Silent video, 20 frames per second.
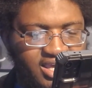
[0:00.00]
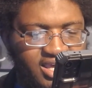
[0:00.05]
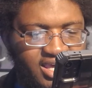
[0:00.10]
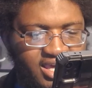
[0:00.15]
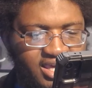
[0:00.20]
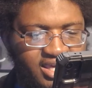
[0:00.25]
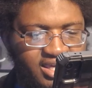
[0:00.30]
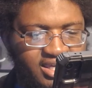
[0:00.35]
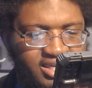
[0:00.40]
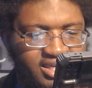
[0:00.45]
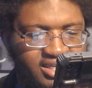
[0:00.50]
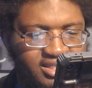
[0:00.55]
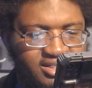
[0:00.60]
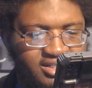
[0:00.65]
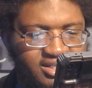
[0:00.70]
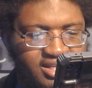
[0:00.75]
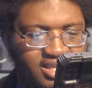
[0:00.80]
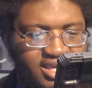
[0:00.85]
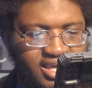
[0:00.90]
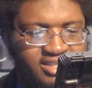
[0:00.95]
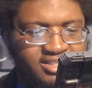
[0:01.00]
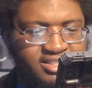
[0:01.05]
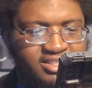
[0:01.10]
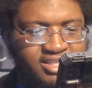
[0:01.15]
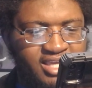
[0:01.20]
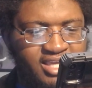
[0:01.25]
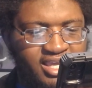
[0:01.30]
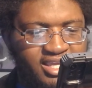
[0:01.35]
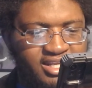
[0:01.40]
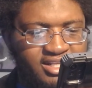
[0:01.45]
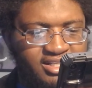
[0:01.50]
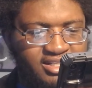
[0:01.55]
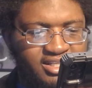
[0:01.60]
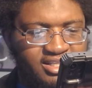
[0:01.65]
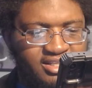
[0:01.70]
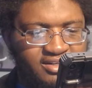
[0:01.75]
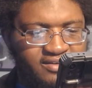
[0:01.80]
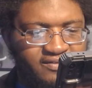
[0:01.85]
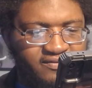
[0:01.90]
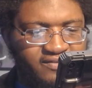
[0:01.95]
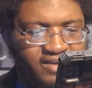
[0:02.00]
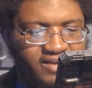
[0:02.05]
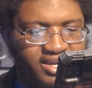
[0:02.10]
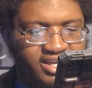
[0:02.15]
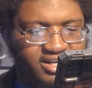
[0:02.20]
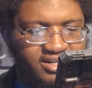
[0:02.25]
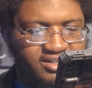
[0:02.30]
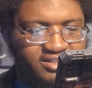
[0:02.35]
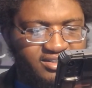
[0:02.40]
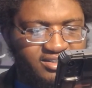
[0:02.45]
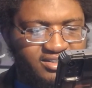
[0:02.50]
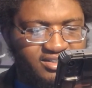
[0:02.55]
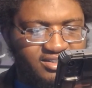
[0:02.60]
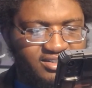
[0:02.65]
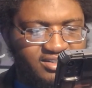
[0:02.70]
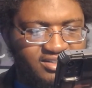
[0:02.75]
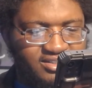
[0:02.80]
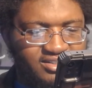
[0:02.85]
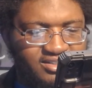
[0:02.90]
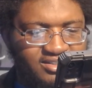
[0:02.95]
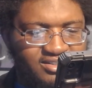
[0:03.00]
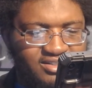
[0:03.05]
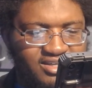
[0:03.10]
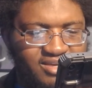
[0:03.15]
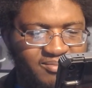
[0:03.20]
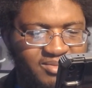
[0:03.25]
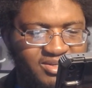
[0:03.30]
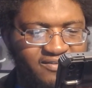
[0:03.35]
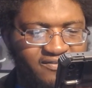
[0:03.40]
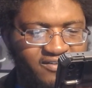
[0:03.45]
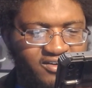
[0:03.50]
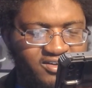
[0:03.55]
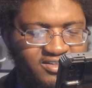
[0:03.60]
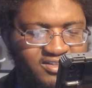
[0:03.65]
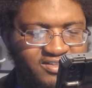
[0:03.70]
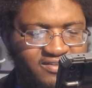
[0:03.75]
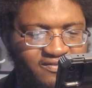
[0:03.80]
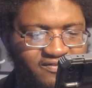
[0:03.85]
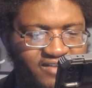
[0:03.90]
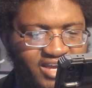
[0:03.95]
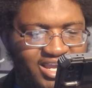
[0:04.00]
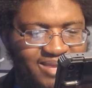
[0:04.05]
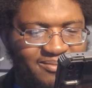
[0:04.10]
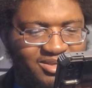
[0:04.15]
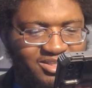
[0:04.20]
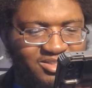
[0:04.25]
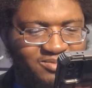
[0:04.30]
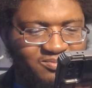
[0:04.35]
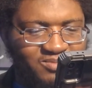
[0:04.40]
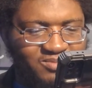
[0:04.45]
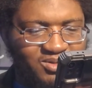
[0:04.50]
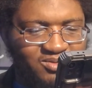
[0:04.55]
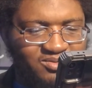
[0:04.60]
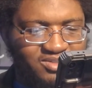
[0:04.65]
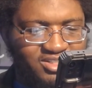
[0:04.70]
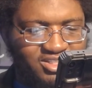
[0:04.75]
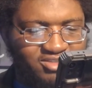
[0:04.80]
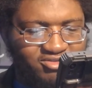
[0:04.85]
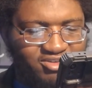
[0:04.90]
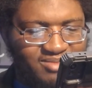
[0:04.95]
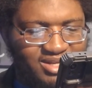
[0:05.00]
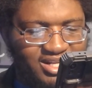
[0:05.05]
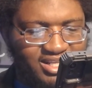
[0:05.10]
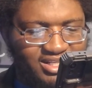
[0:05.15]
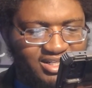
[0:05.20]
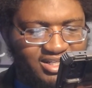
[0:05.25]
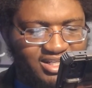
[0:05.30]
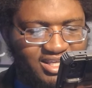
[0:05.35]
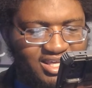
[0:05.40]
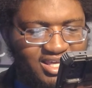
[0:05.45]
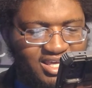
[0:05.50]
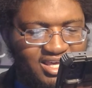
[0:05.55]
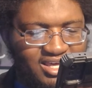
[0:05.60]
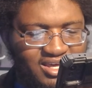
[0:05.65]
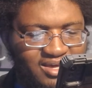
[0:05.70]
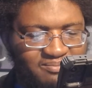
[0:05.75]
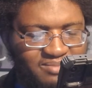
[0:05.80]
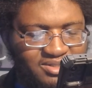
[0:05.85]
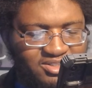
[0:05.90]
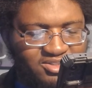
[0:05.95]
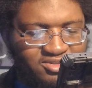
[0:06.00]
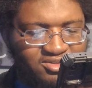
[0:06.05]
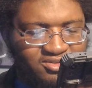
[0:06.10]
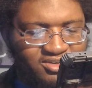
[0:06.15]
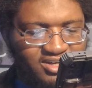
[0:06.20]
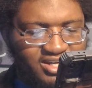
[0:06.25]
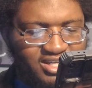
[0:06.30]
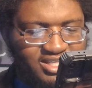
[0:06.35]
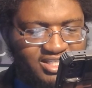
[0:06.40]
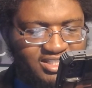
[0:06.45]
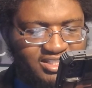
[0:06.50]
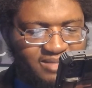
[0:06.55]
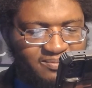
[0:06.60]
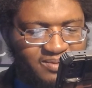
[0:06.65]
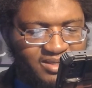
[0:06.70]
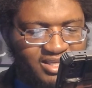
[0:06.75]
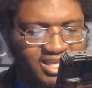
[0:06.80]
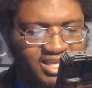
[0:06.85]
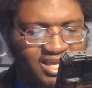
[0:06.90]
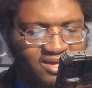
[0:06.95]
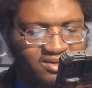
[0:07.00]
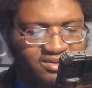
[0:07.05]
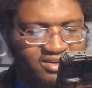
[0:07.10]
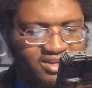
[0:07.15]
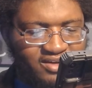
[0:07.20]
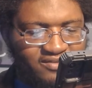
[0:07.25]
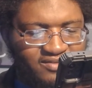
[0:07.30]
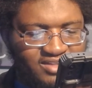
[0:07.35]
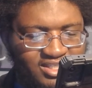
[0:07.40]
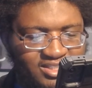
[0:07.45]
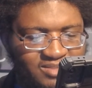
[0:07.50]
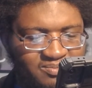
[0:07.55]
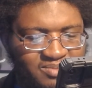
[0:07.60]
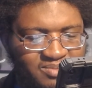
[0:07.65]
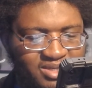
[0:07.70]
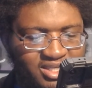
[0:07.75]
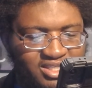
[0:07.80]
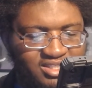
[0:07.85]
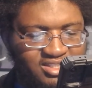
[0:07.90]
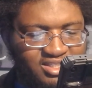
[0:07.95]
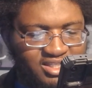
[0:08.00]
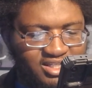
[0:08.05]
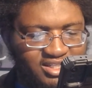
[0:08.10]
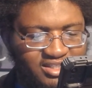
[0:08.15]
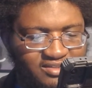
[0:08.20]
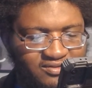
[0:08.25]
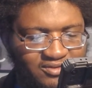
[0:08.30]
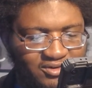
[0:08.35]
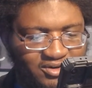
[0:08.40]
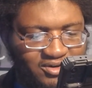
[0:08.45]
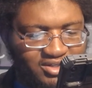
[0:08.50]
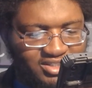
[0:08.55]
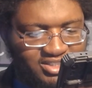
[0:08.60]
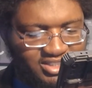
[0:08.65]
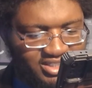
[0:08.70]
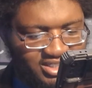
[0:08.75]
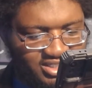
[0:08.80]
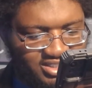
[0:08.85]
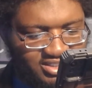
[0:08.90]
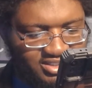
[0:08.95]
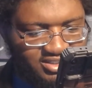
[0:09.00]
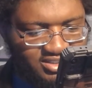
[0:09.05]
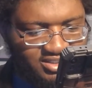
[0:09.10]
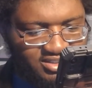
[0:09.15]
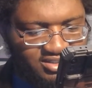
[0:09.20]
educated in diverse environments won't discriminate. But try stepping out of these big cities for a change.